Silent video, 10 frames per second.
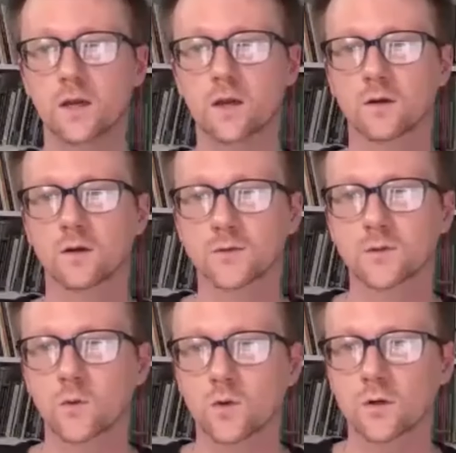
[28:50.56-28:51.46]
to kind of
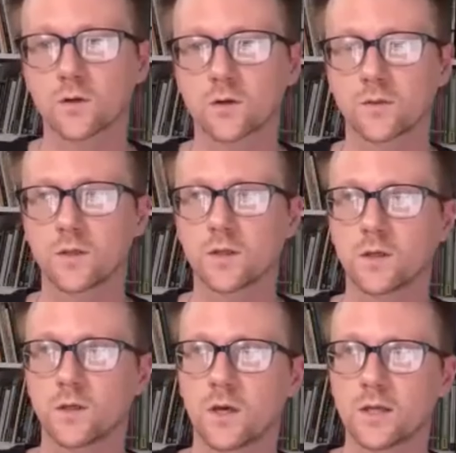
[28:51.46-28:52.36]
underscore
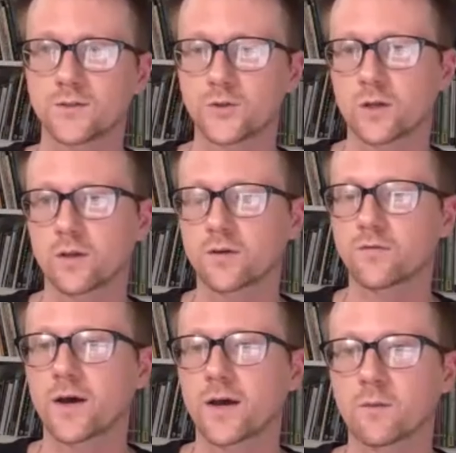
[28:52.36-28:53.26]
the angelic
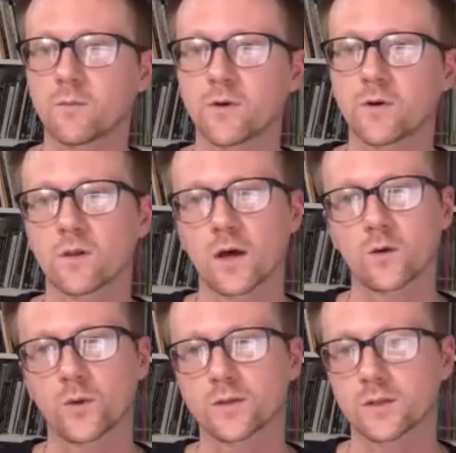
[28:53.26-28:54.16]
vibe, there are a lot
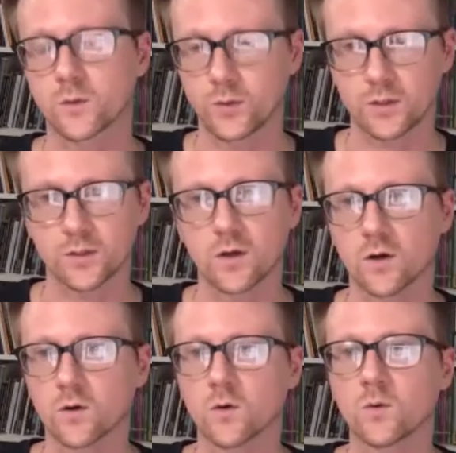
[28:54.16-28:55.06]
of ways that we could
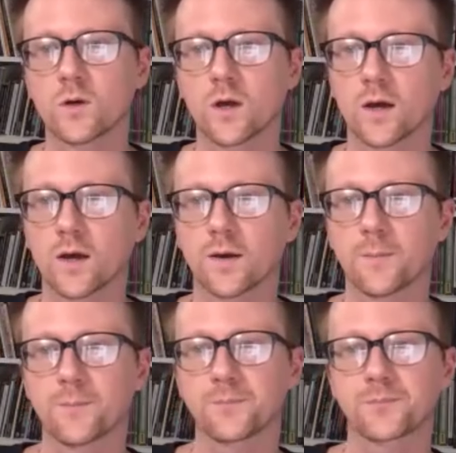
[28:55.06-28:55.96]
go.
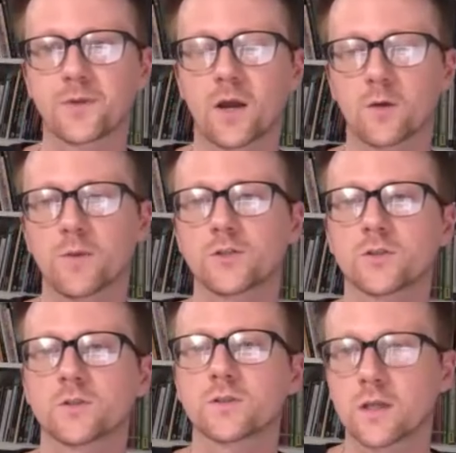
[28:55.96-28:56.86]
Kyle
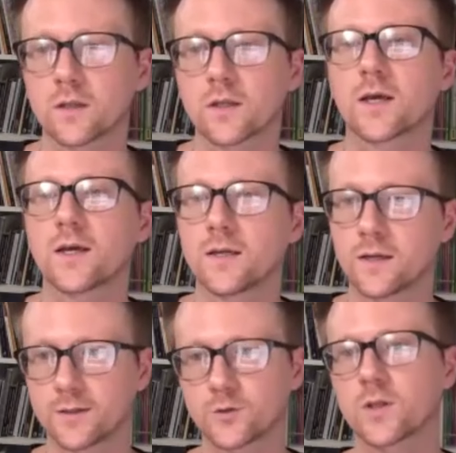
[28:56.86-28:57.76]
mentioned selenite,
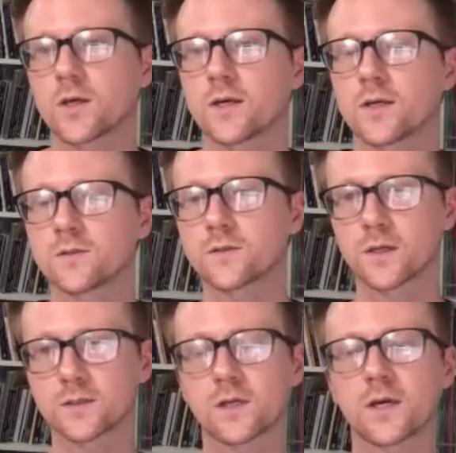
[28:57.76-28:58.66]
angelite,
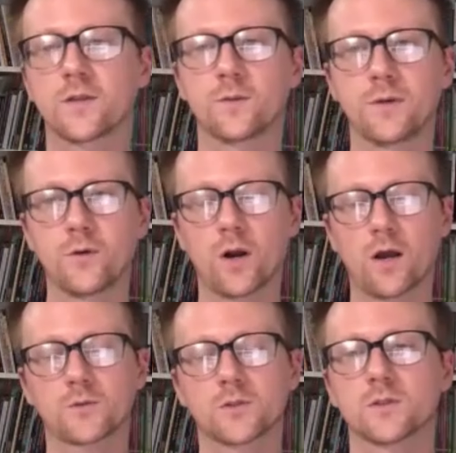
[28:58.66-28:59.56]
celestite. They'd be great
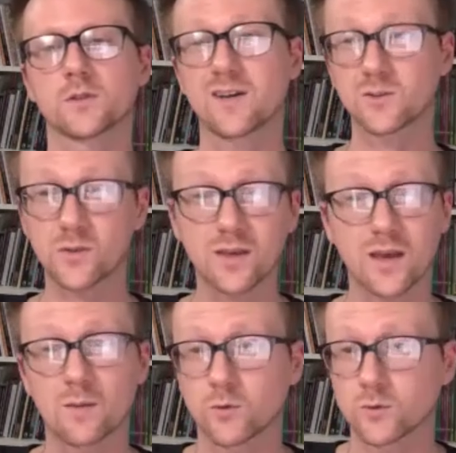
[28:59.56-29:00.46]
options. I also
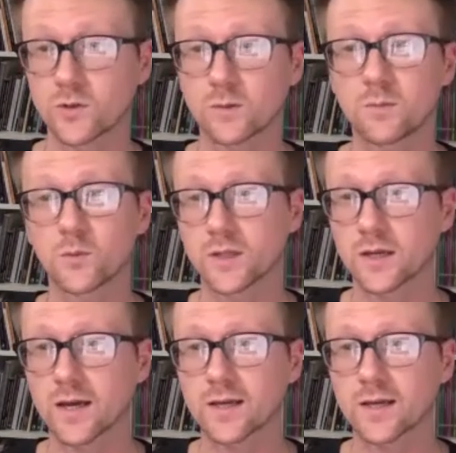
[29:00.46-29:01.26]
think emerald could be really